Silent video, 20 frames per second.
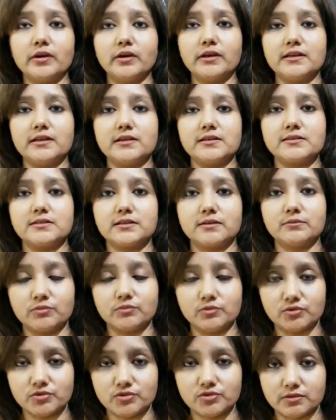is in
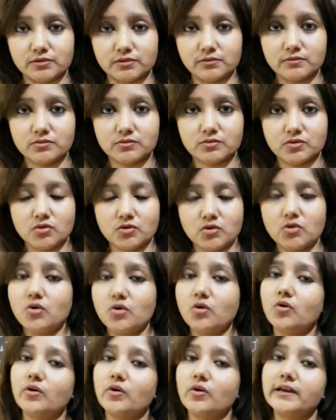motion
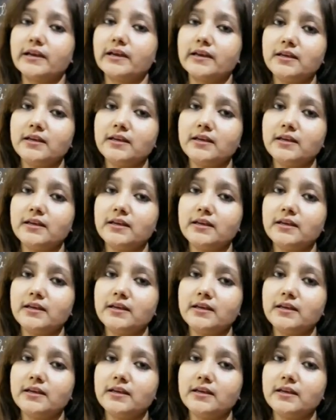or any